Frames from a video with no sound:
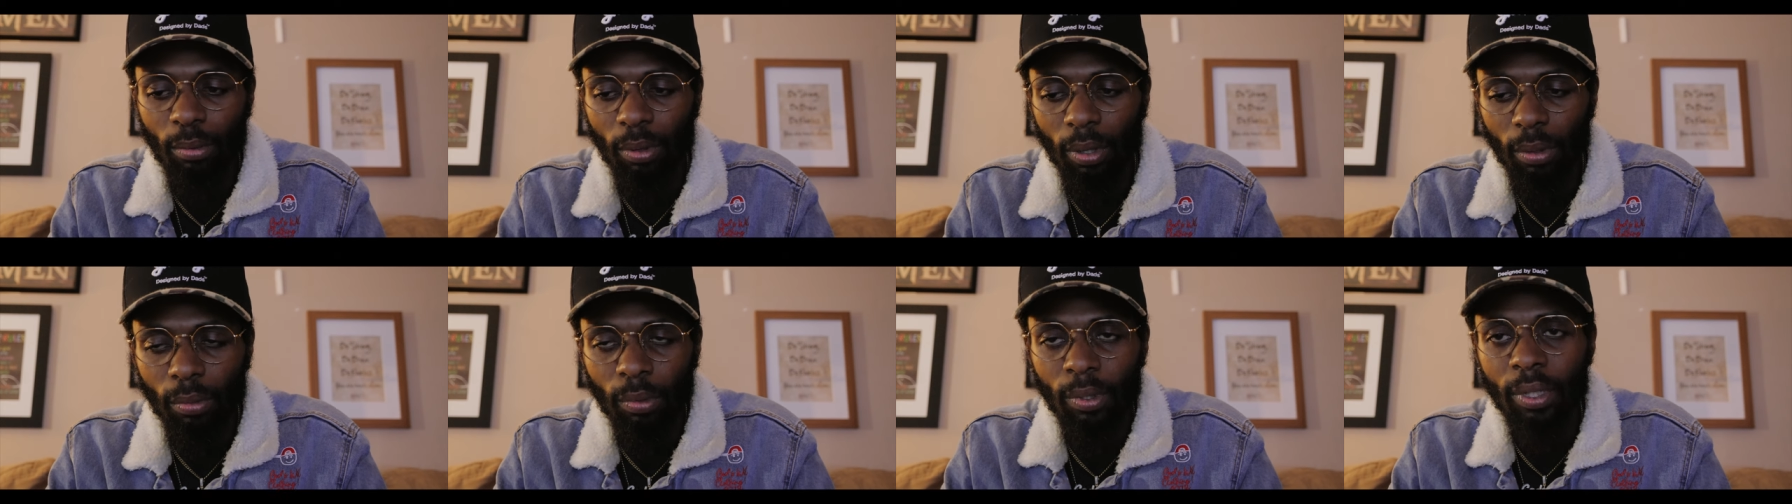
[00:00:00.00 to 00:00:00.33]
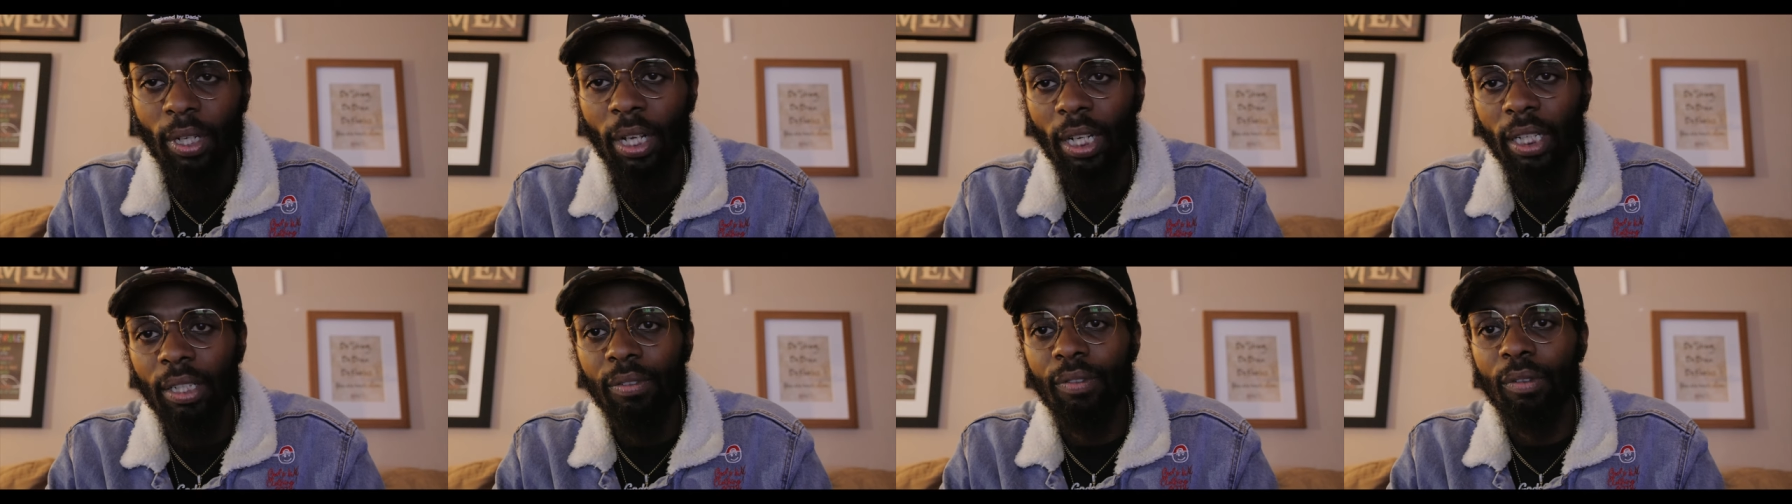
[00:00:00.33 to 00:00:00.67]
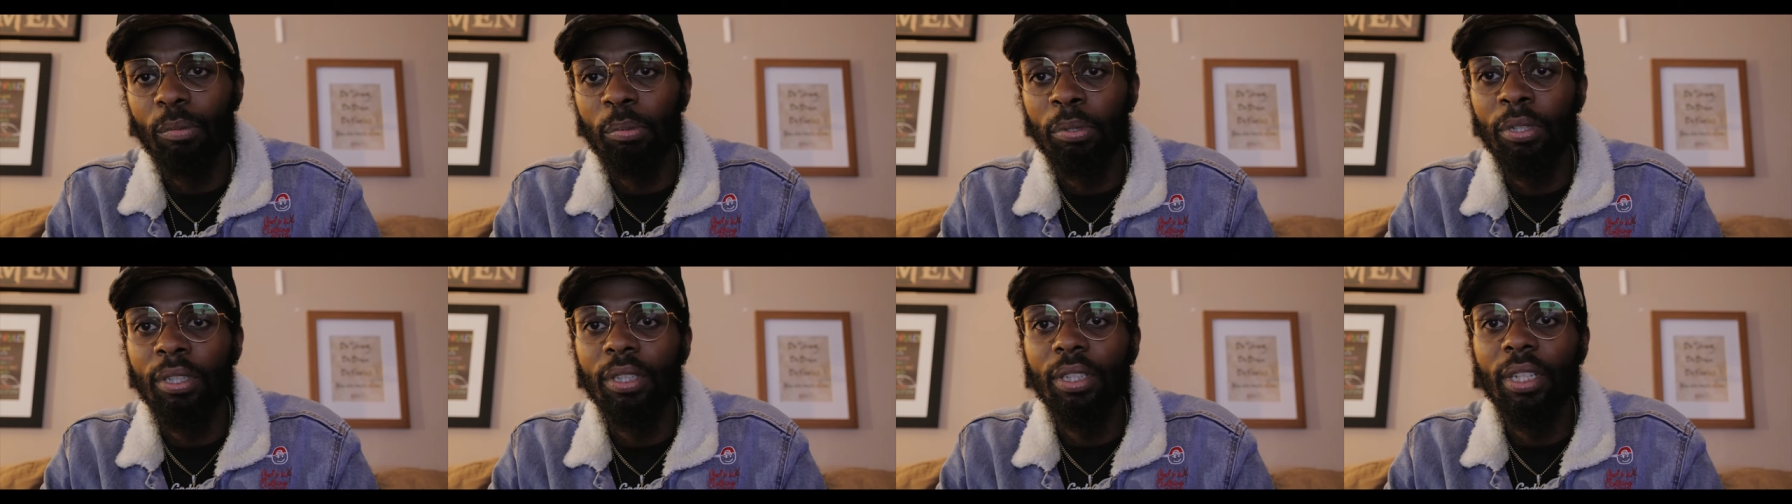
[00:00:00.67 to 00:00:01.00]
where we're not
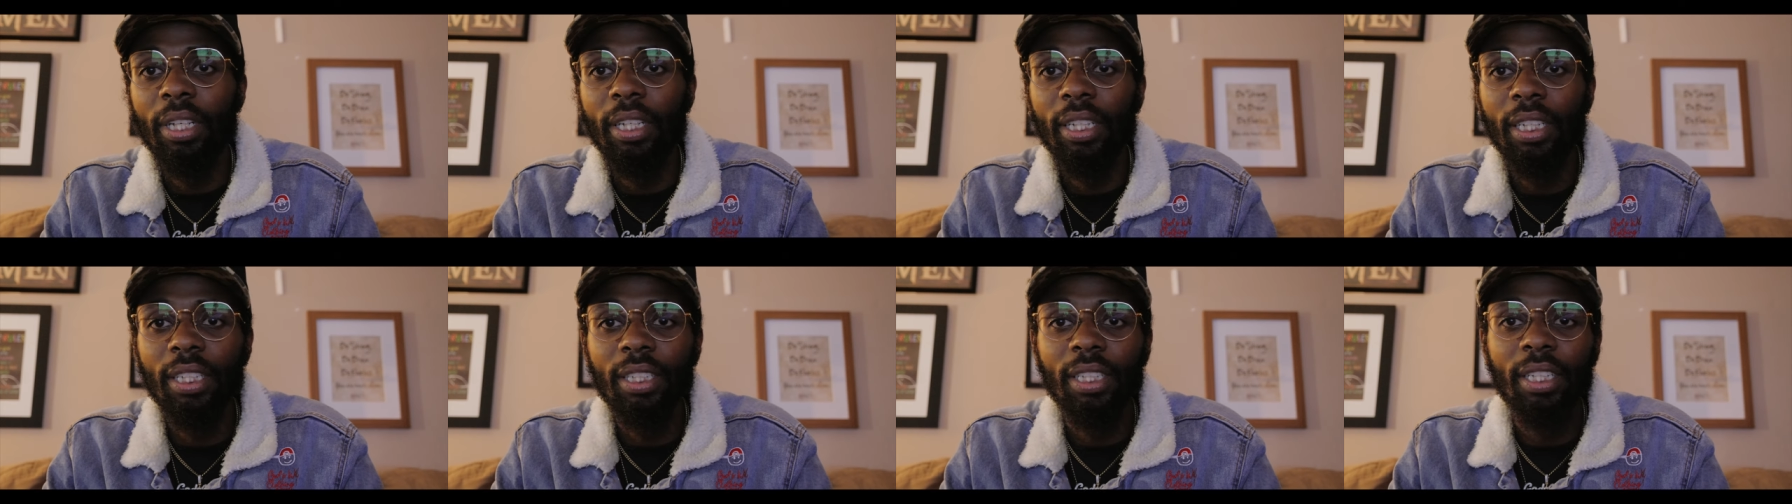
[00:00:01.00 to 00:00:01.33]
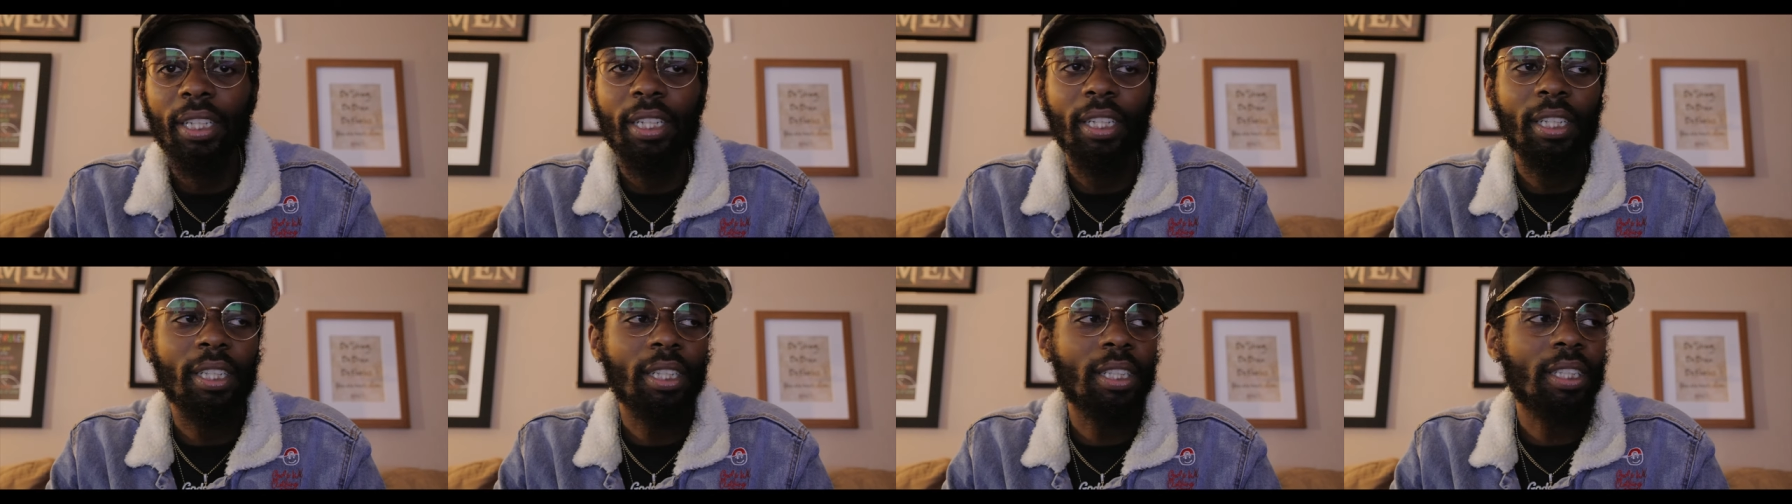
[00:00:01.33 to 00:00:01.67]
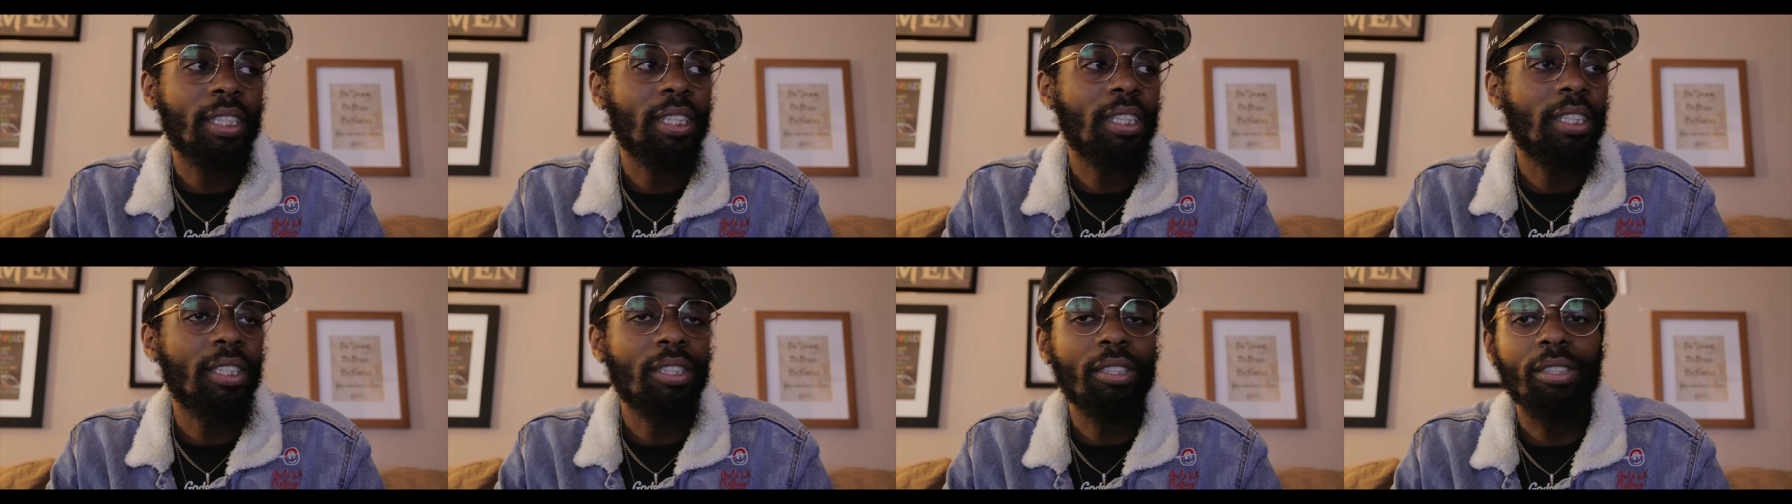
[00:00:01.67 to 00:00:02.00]
even putting
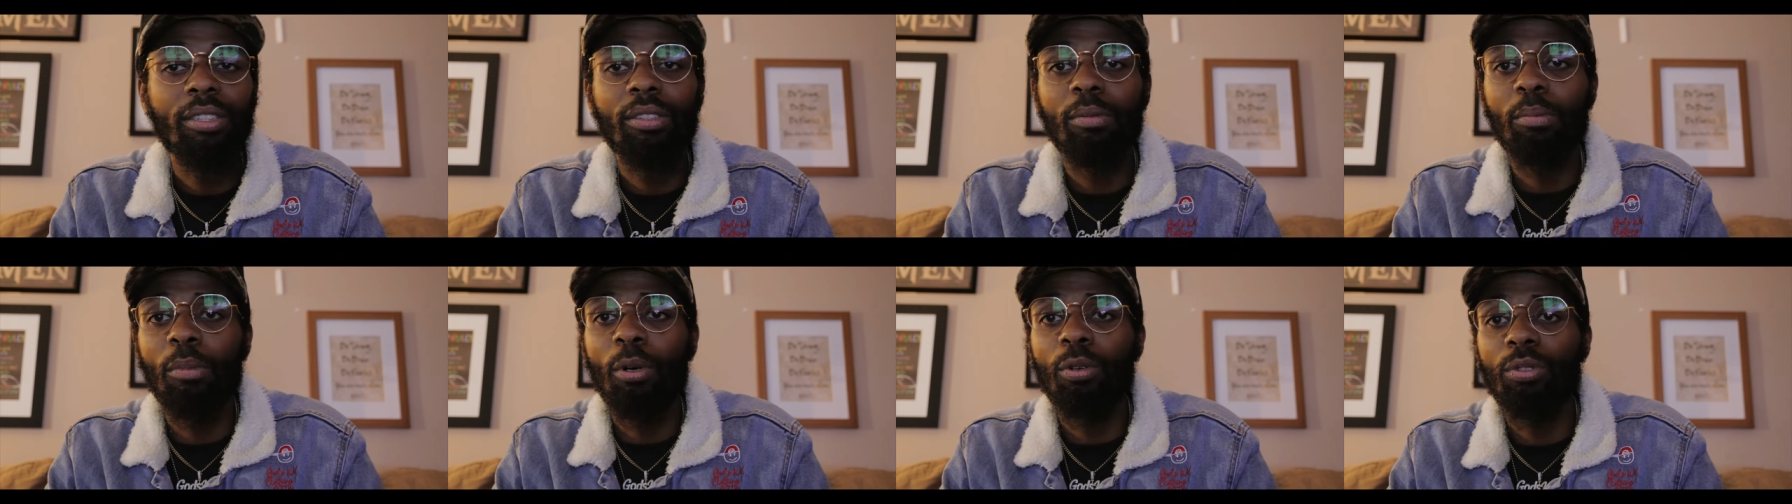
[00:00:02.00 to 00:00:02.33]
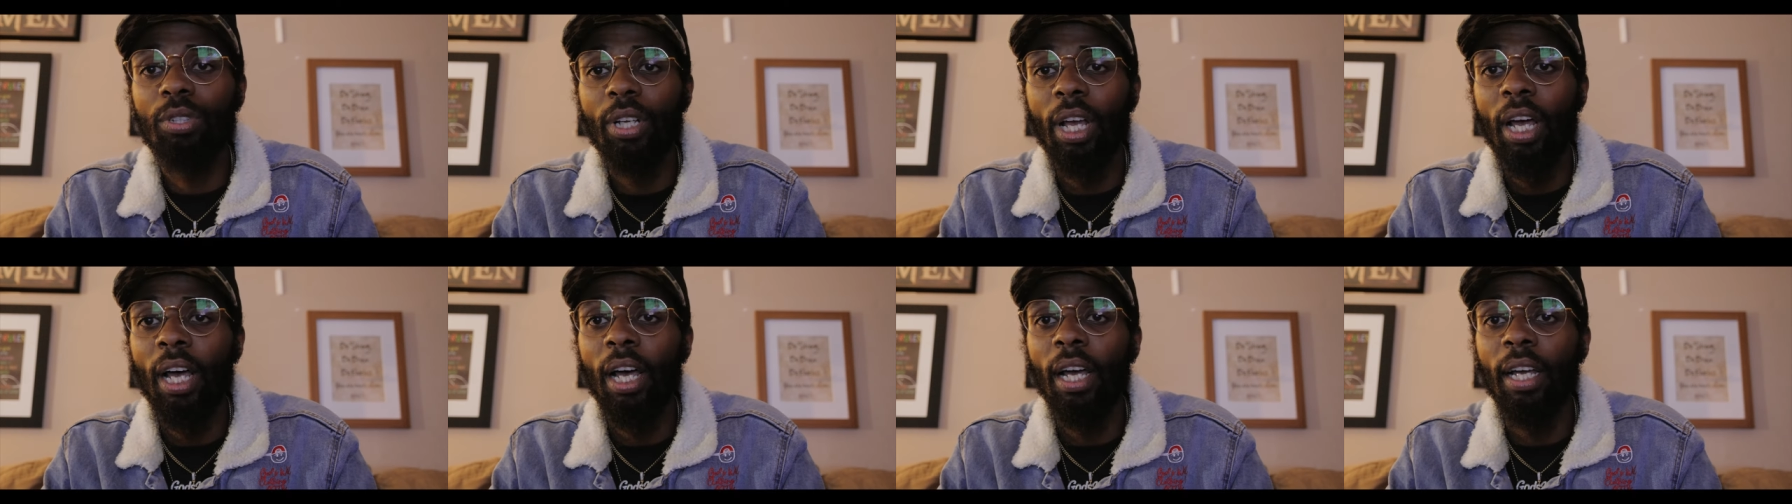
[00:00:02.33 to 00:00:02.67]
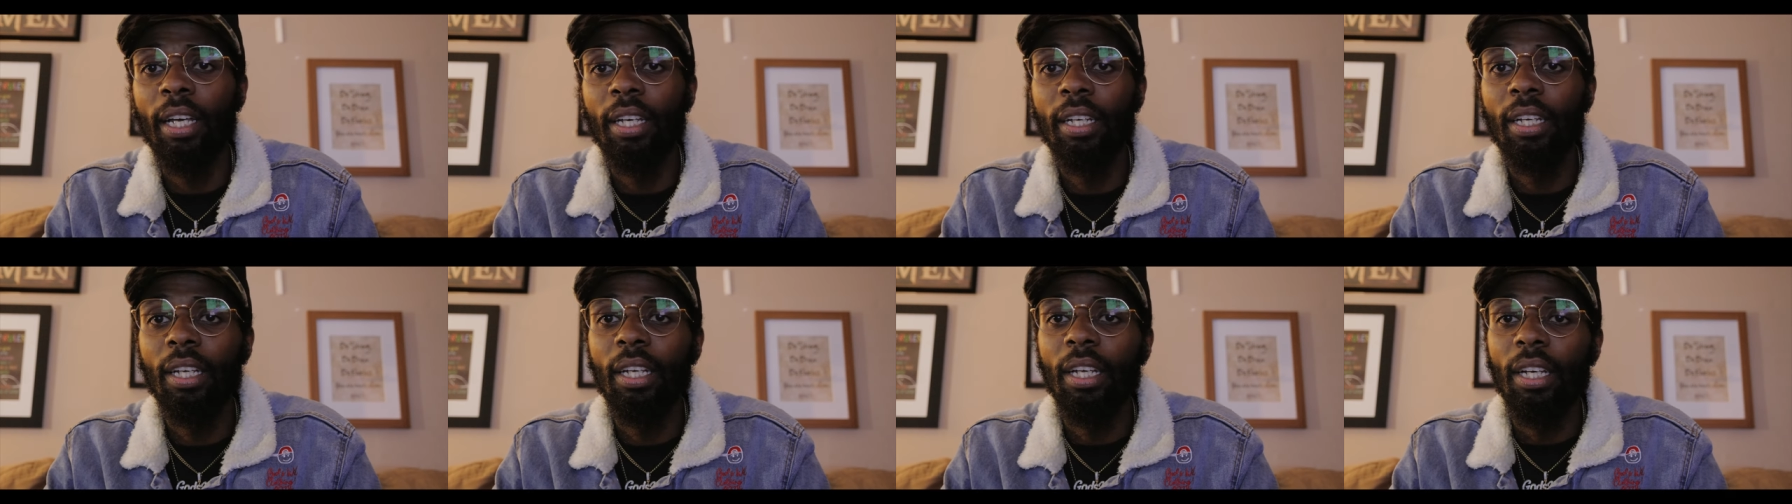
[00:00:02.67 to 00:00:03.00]
anything into the Most
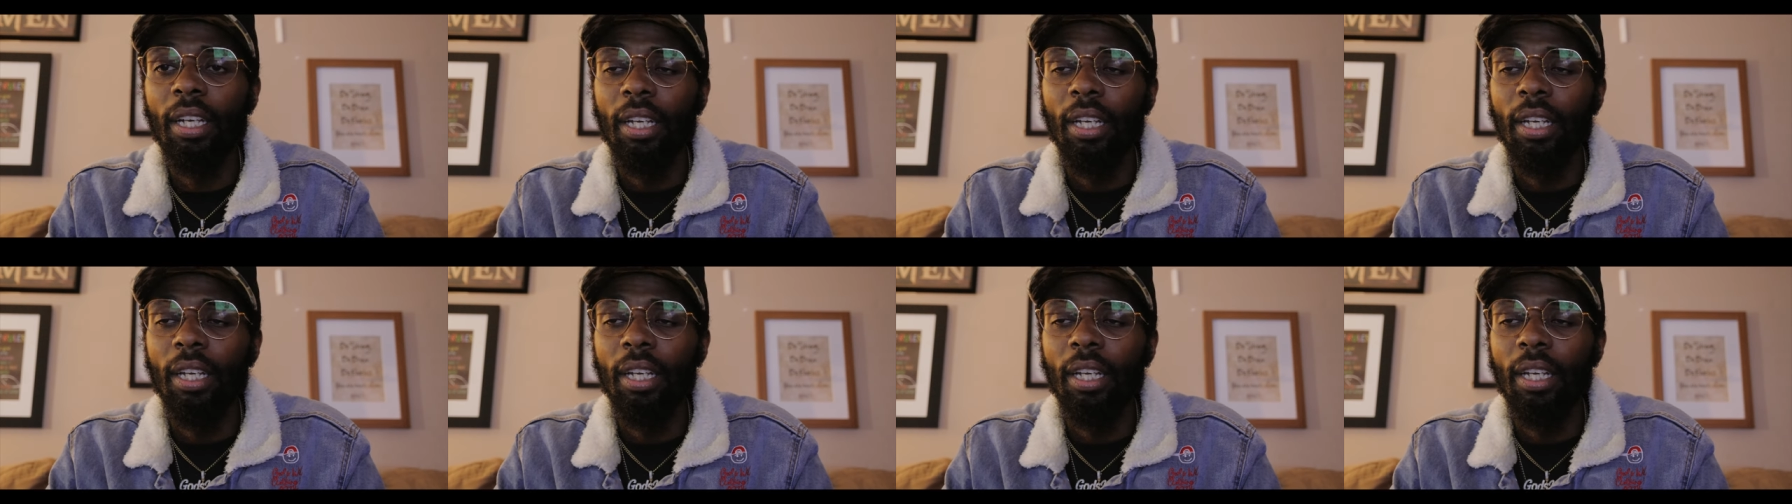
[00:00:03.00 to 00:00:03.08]
High,